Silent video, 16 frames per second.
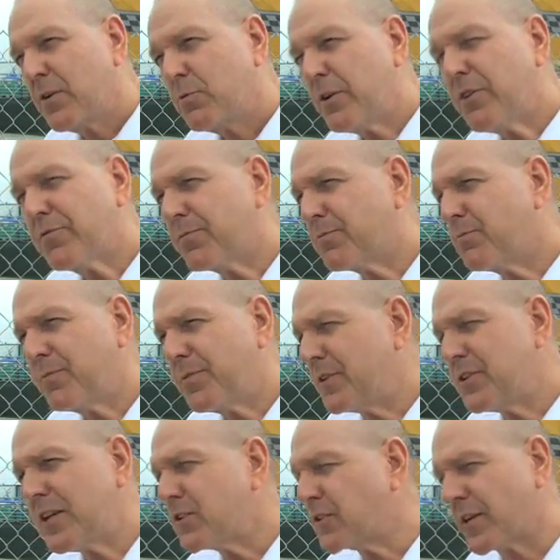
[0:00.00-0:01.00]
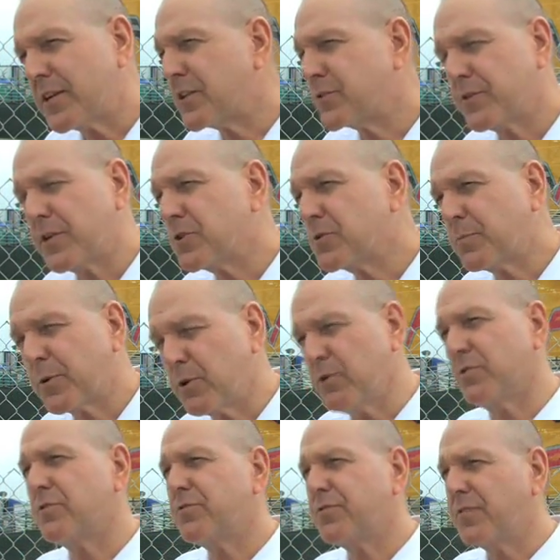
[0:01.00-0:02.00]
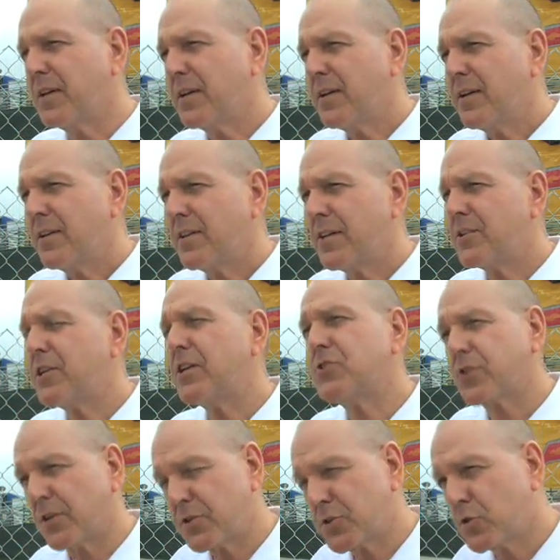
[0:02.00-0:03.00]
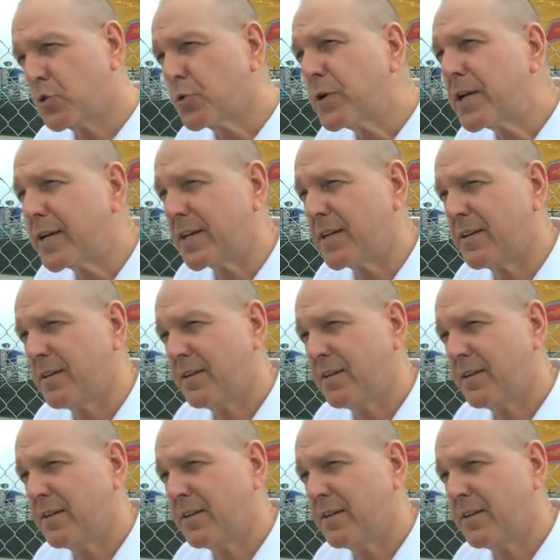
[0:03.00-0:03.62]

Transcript: We, the diesel industry has proved that diesel is green.